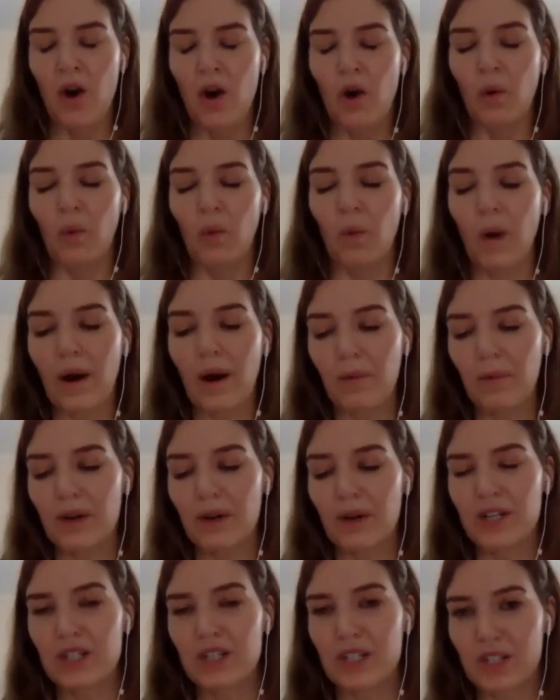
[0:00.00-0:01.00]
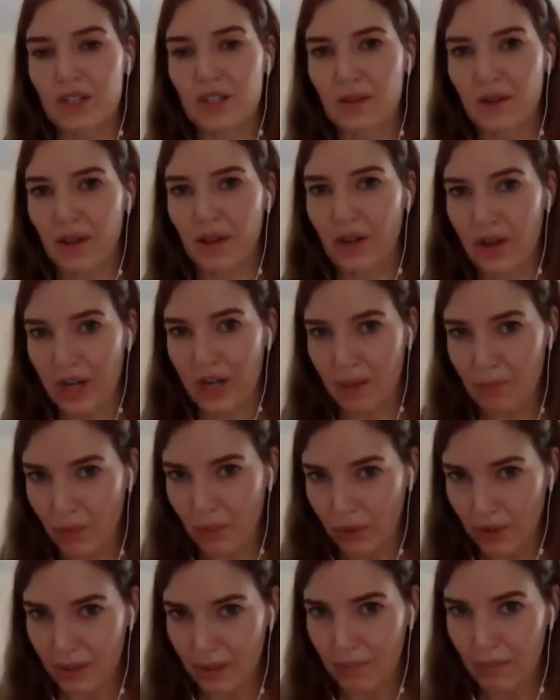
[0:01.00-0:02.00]
what we're do- learning
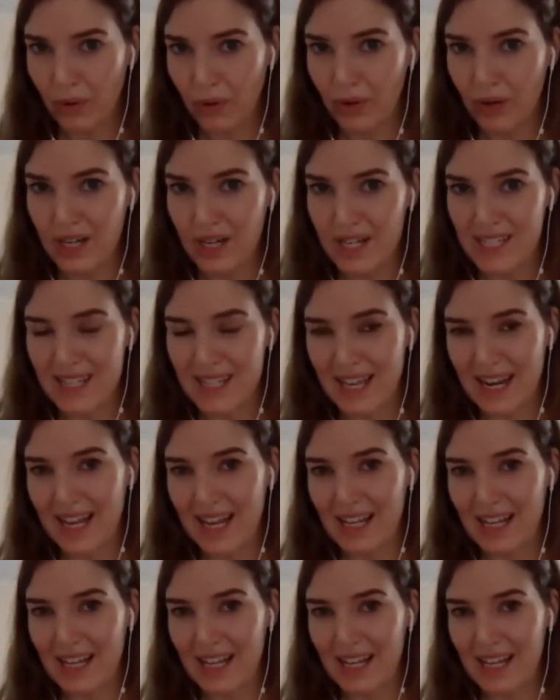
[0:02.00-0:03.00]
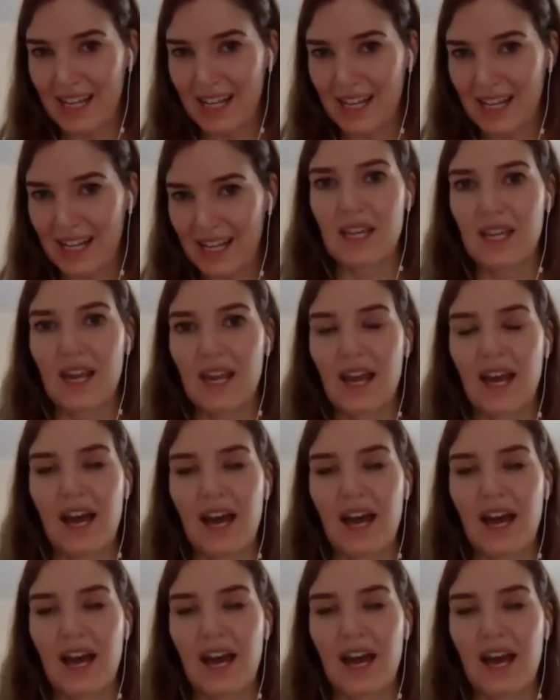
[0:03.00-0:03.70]
more and more is that actually things